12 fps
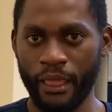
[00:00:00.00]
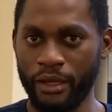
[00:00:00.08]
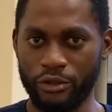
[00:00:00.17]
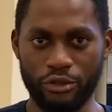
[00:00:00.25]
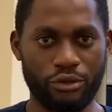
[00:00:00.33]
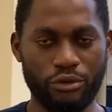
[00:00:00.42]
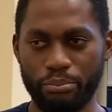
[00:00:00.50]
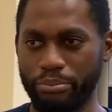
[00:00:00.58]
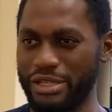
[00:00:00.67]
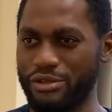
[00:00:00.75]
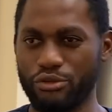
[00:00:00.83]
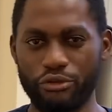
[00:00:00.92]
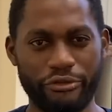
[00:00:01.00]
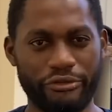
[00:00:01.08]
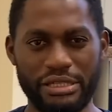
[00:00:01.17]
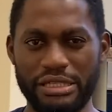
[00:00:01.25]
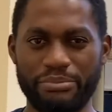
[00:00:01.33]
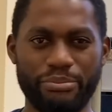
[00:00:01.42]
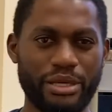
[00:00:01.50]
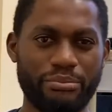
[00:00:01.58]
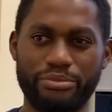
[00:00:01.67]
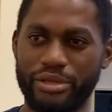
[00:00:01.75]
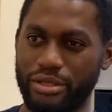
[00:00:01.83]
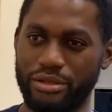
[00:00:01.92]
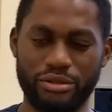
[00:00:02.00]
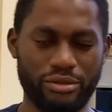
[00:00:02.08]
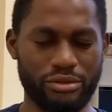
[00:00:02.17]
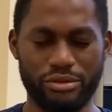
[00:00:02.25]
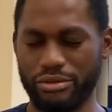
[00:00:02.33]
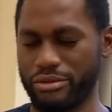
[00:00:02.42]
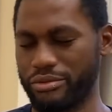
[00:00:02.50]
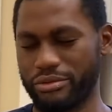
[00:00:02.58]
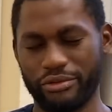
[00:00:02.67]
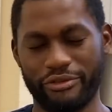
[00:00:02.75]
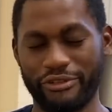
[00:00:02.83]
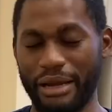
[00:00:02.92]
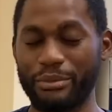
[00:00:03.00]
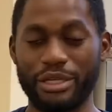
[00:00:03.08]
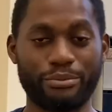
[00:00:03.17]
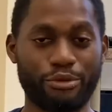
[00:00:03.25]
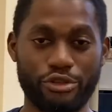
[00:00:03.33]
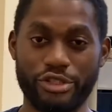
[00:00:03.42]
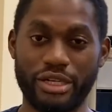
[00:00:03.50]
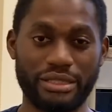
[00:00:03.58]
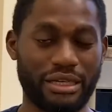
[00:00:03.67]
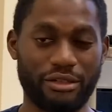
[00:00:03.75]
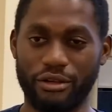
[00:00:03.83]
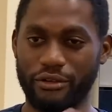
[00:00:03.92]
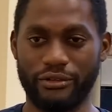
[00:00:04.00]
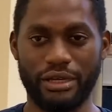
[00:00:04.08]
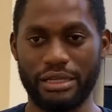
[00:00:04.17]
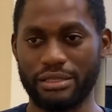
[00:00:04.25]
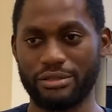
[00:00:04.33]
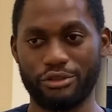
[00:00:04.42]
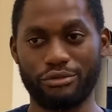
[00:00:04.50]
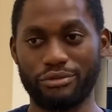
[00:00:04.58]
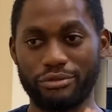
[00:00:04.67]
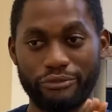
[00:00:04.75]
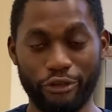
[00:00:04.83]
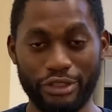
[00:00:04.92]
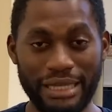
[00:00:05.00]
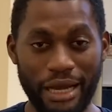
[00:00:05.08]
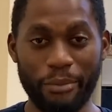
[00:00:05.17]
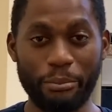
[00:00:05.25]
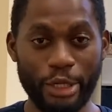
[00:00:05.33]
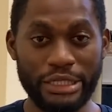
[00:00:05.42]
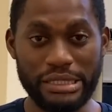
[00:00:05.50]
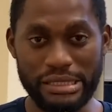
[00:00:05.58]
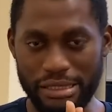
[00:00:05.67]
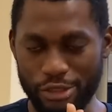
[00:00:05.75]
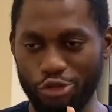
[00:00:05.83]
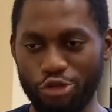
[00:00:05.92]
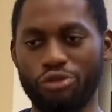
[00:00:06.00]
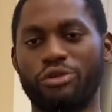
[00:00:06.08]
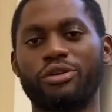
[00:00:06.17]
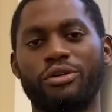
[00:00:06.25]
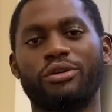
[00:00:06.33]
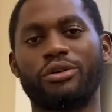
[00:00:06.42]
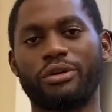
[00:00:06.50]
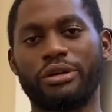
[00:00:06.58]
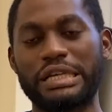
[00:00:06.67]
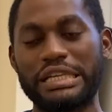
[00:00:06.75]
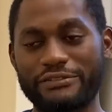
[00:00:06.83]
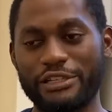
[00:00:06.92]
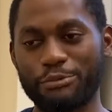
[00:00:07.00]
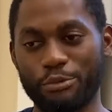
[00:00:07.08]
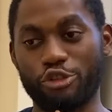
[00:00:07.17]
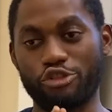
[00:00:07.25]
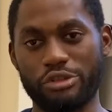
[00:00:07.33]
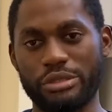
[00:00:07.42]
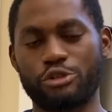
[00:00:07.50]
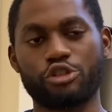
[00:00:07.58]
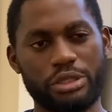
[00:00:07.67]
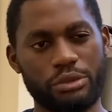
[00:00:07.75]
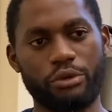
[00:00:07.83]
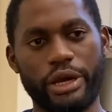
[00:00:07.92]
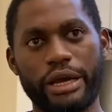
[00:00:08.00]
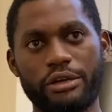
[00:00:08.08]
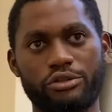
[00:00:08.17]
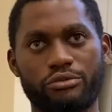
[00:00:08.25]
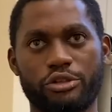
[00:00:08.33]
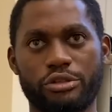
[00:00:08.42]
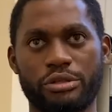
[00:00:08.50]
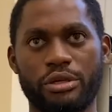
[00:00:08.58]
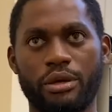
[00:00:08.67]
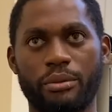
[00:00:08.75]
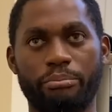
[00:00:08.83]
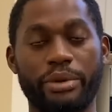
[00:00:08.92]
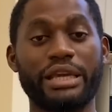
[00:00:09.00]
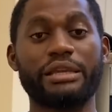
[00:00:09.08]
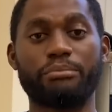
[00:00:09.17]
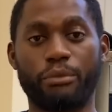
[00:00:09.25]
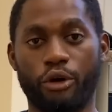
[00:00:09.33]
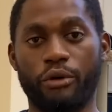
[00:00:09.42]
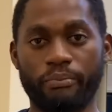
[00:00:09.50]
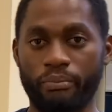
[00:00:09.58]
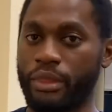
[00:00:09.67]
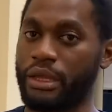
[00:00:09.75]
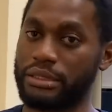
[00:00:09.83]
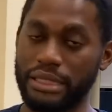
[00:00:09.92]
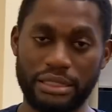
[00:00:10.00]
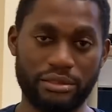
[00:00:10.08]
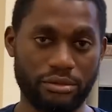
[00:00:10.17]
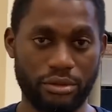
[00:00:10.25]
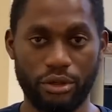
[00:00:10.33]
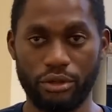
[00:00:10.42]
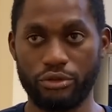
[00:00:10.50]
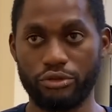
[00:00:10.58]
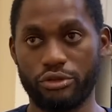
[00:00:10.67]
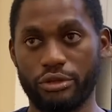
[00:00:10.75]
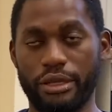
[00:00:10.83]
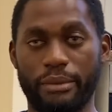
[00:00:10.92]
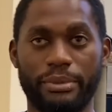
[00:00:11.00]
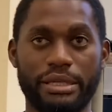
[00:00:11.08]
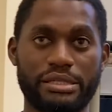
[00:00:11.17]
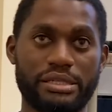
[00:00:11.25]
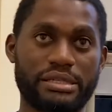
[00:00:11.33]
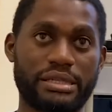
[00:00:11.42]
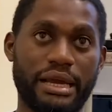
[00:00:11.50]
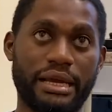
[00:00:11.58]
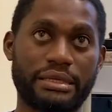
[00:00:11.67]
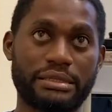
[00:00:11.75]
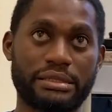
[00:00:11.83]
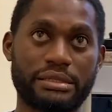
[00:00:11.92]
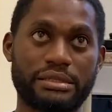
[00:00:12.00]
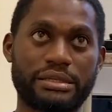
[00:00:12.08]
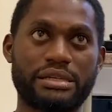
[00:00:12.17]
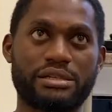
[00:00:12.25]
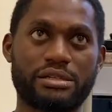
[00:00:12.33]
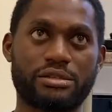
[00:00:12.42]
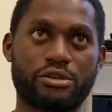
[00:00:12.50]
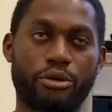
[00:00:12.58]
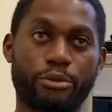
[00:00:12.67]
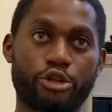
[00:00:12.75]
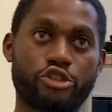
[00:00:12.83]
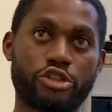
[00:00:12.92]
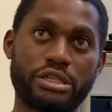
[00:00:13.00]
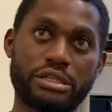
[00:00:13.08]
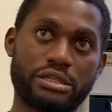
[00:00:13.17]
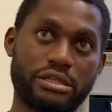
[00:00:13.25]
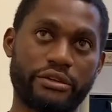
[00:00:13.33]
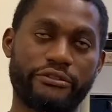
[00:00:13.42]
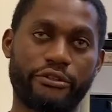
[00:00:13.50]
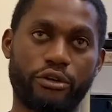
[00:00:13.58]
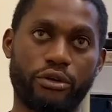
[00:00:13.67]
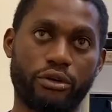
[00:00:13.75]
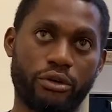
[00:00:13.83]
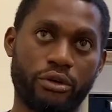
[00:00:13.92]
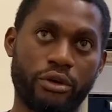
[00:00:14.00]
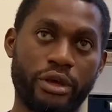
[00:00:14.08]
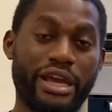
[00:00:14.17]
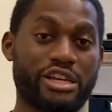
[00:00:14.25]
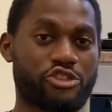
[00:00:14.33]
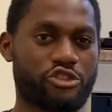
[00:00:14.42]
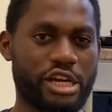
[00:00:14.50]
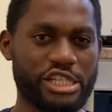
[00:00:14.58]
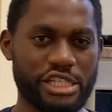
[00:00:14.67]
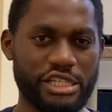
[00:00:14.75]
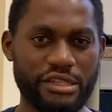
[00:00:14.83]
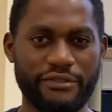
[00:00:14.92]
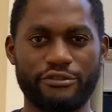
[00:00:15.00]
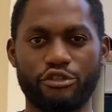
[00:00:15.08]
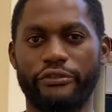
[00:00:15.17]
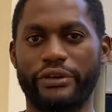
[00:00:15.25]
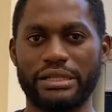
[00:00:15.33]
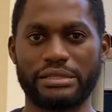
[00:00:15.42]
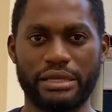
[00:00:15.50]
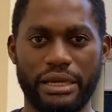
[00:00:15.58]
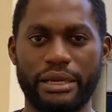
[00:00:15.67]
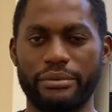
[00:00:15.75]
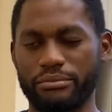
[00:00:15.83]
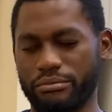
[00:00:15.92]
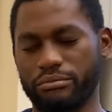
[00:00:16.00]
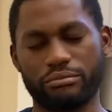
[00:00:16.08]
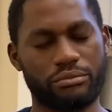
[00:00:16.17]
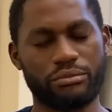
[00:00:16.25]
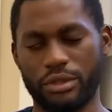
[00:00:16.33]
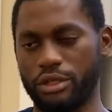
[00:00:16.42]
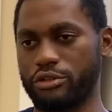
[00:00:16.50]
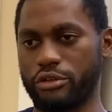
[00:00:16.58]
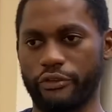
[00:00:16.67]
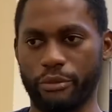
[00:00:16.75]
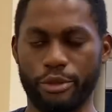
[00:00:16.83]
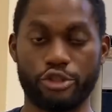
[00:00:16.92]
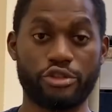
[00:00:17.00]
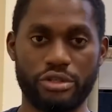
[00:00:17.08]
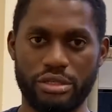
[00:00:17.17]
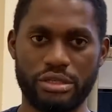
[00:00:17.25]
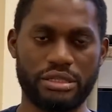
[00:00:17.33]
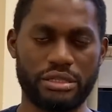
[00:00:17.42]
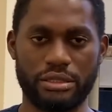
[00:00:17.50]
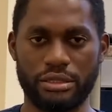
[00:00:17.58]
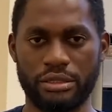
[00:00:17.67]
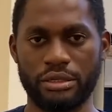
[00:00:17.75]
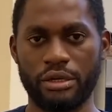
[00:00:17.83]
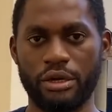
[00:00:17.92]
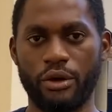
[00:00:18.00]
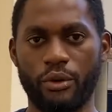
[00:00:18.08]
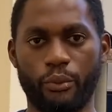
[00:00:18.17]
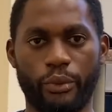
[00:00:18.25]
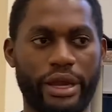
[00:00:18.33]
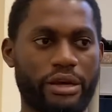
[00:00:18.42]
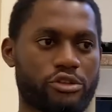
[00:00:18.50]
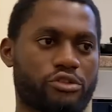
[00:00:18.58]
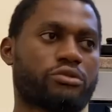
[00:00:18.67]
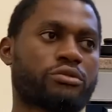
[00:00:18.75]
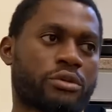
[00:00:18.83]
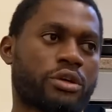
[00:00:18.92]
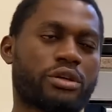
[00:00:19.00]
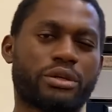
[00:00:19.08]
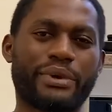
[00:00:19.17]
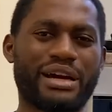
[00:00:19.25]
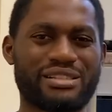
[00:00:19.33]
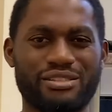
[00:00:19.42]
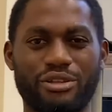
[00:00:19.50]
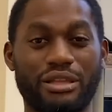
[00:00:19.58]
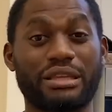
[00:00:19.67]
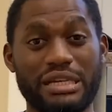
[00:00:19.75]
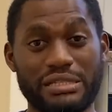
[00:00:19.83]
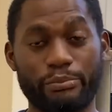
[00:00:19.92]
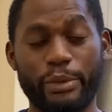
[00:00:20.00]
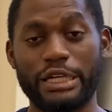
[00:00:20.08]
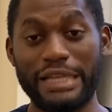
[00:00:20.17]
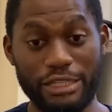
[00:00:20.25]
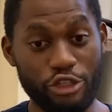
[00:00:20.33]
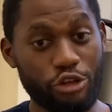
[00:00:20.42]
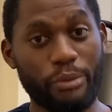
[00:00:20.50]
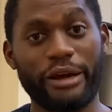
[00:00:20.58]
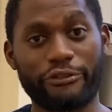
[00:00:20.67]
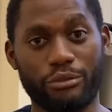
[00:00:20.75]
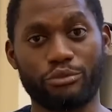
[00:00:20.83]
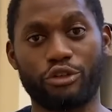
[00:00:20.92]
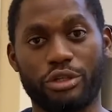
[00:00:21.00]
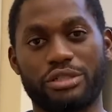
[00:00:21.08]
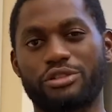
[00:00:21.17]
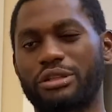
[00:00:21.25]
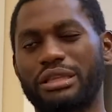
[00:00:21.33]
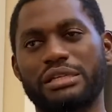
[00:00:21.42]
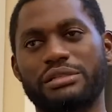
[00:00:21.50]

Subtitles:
you know, pay school fees, pay bills, family project, and all of that. So for now, money is the goal. Let's pursue them. So the warehouse was paying more than all those other places, and there's opportunity for extra shifts, overtime, a lot of opportunities in the warehouse. So the warehouse is not as bad. I just got back from work. It's not as